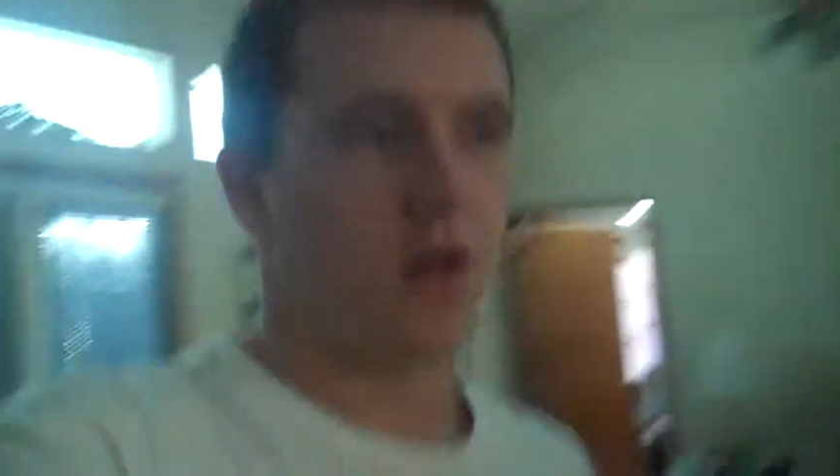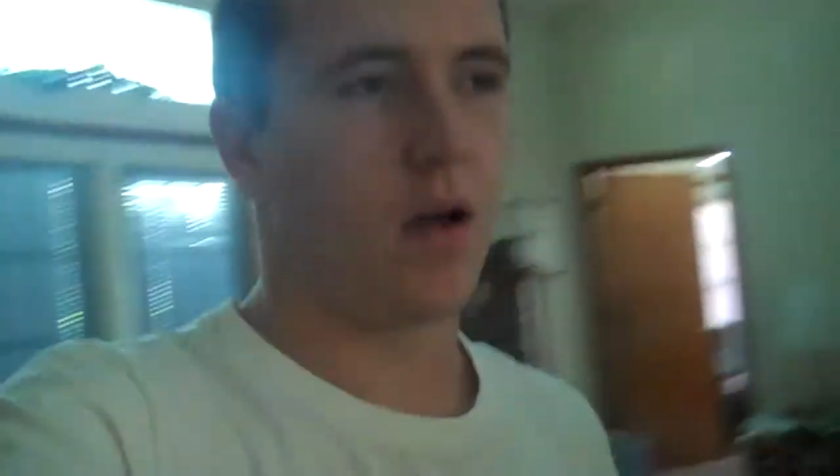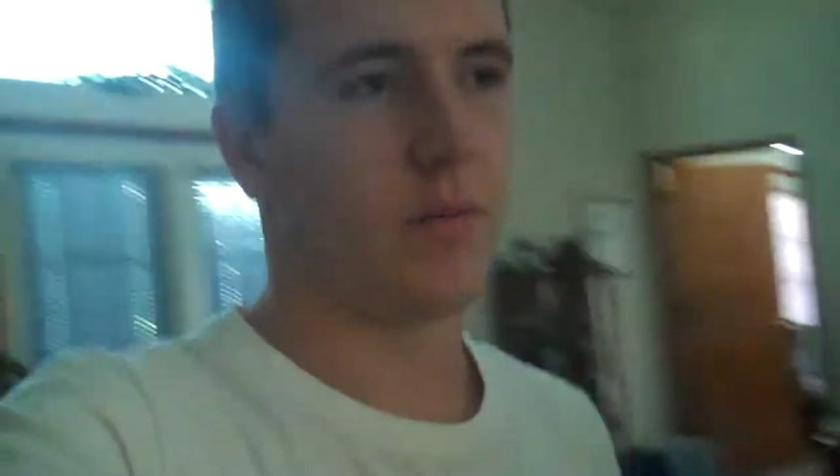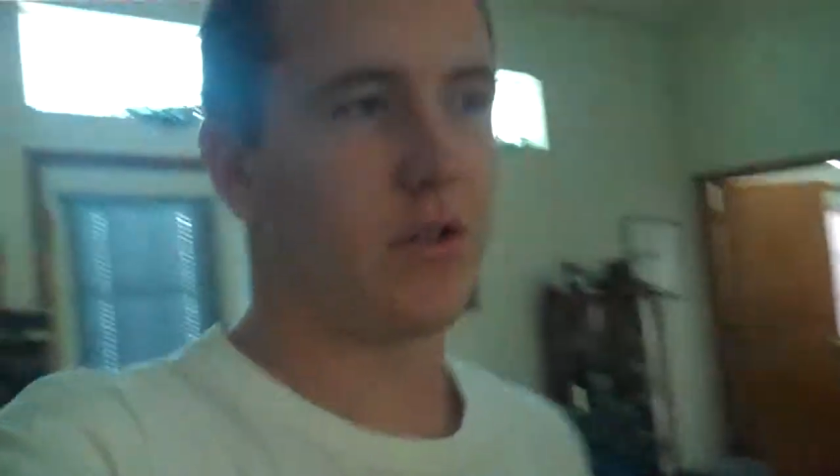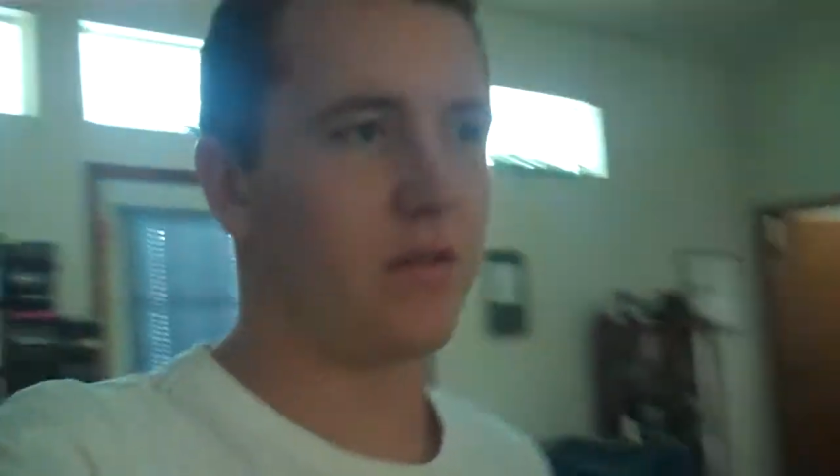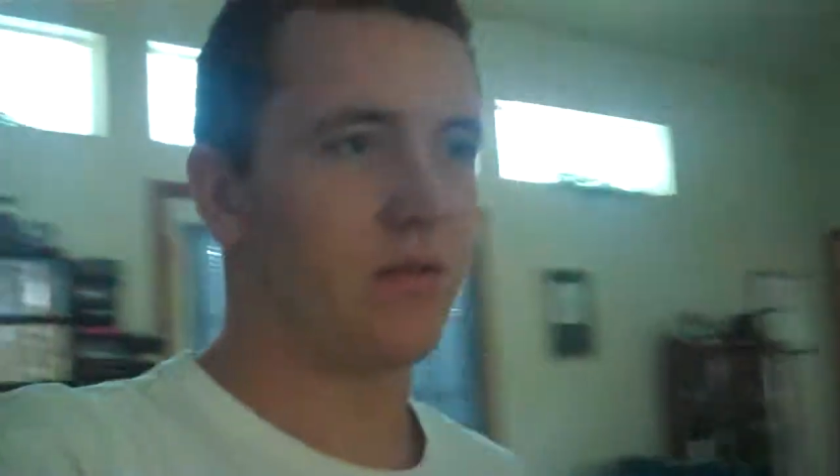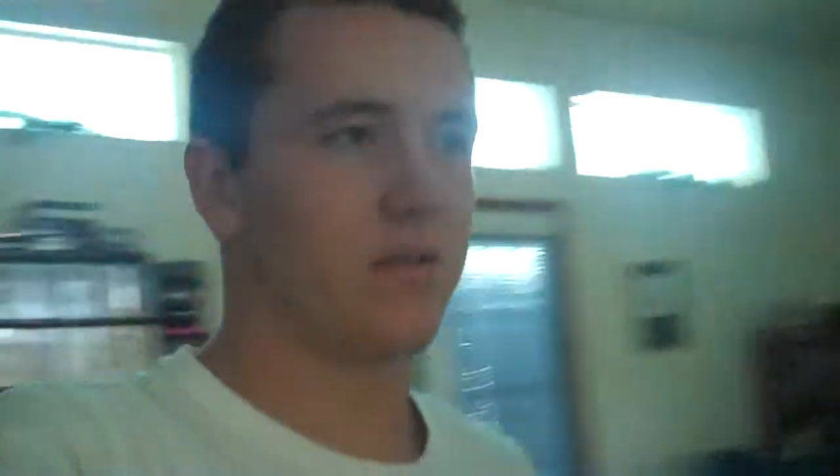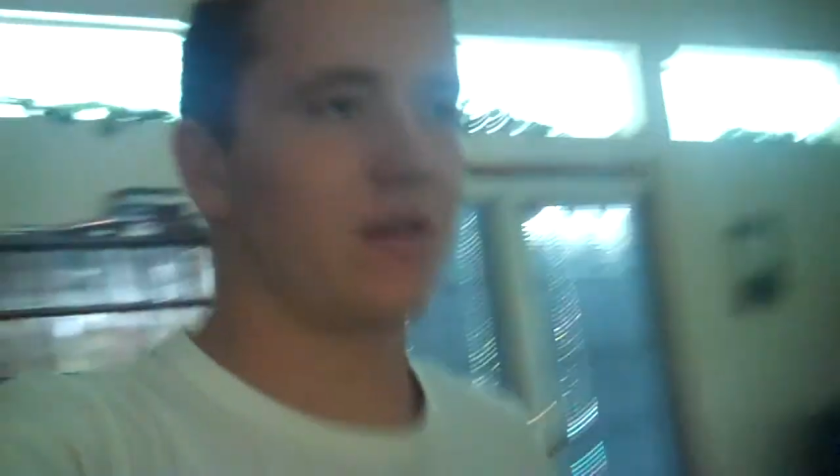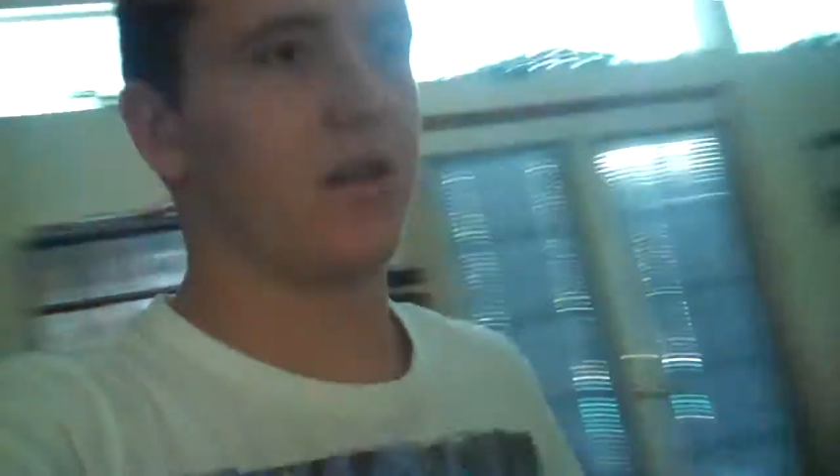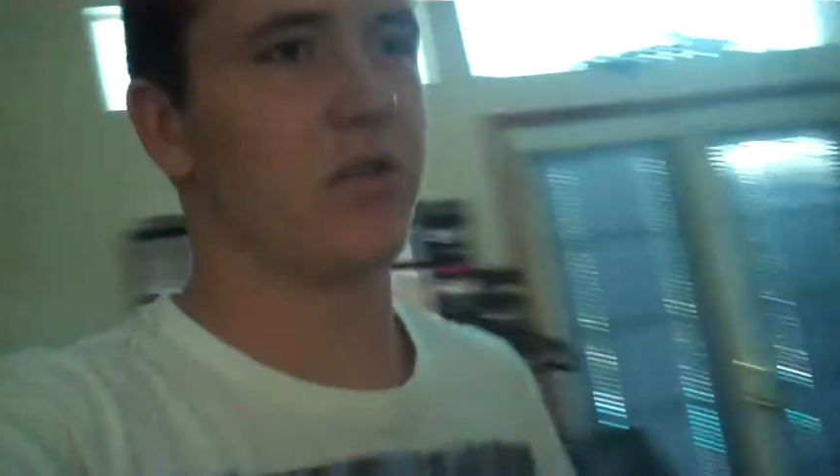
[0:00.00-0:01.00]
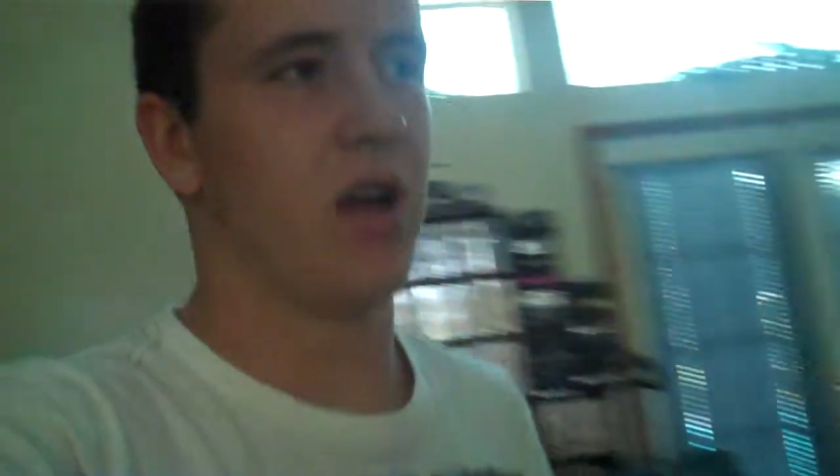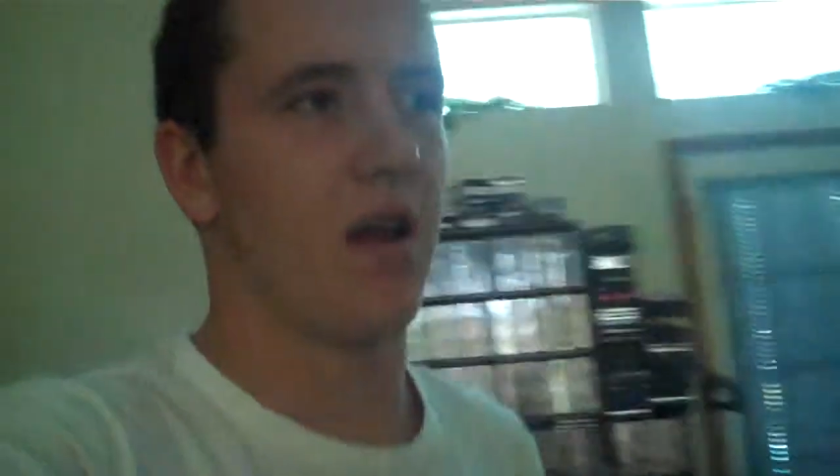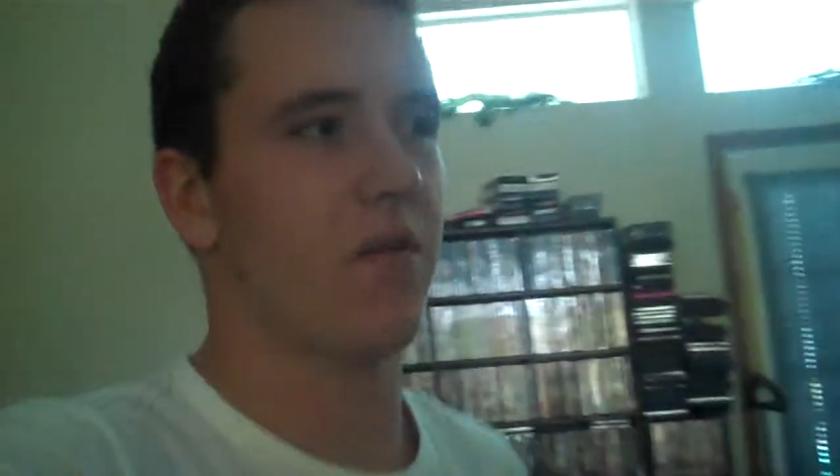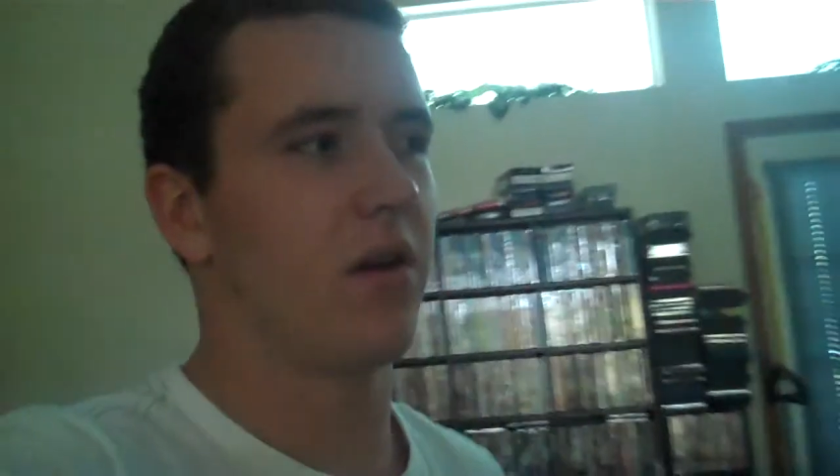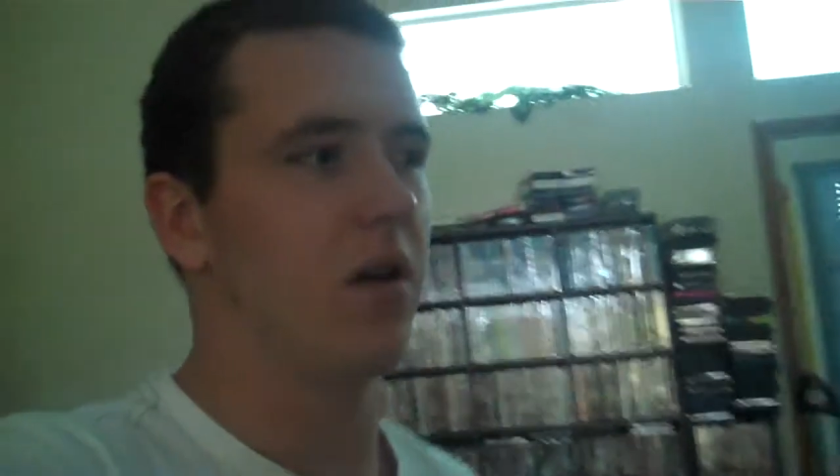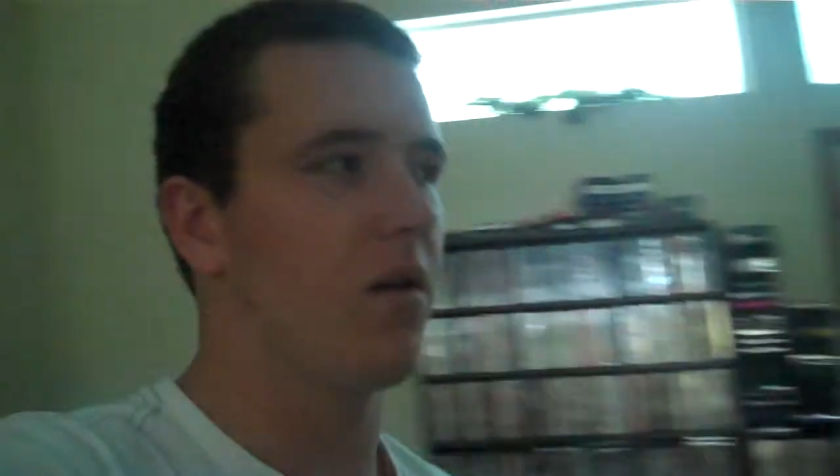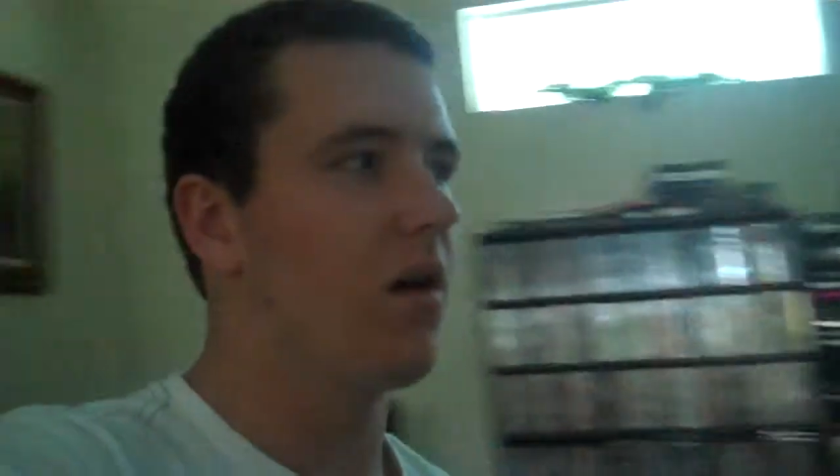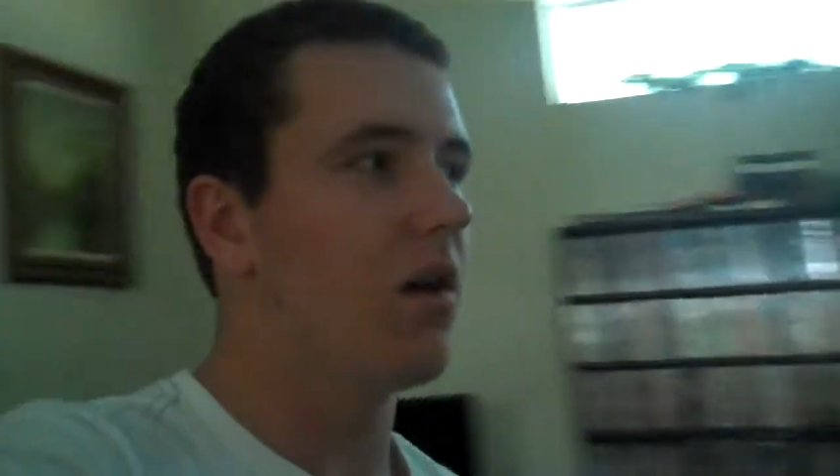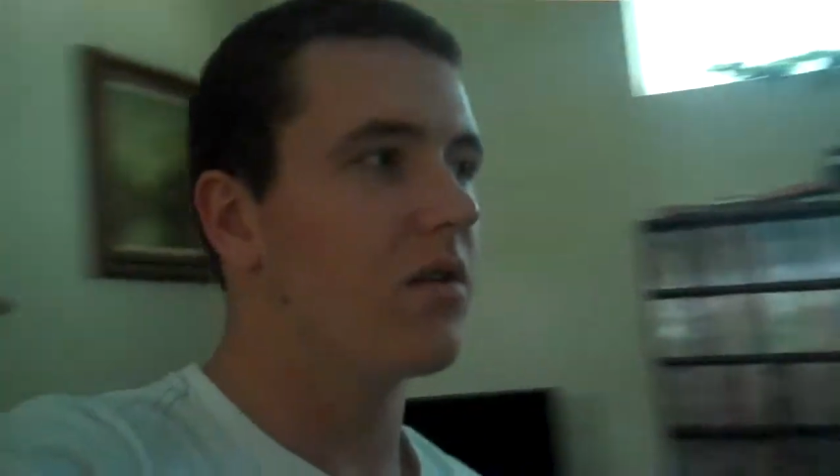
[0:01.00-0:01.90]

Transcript: Um, just just like a shout out video.